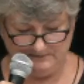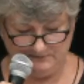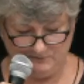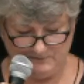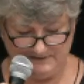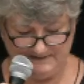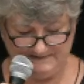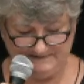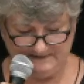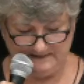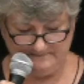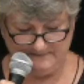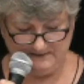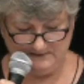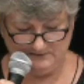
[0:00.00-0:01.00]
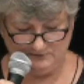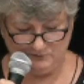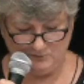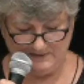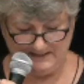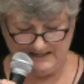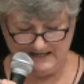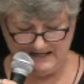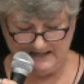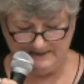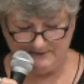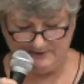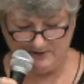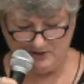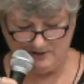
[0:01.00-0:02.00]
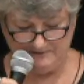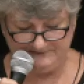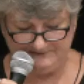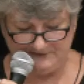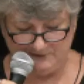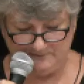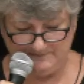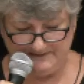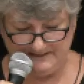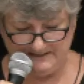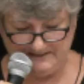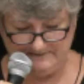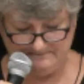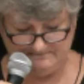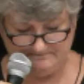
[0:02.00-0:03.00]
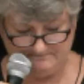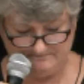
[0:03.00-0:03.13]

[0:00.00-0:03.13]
27, 28 are also B.